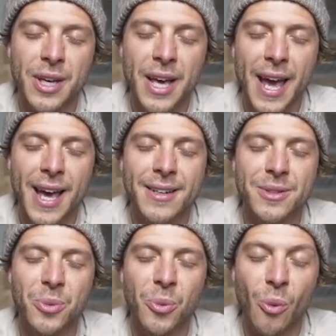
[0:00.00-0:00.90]

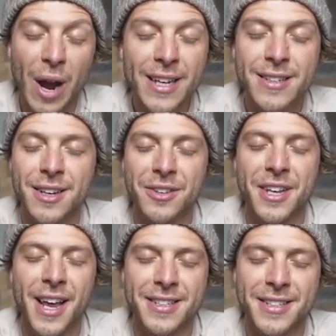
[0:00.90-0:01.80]
can't wait till the
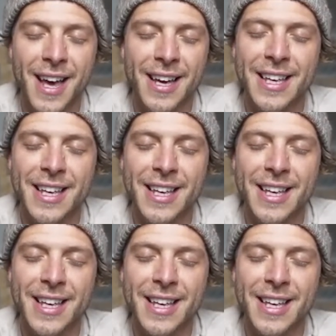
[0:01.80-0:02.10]
next day,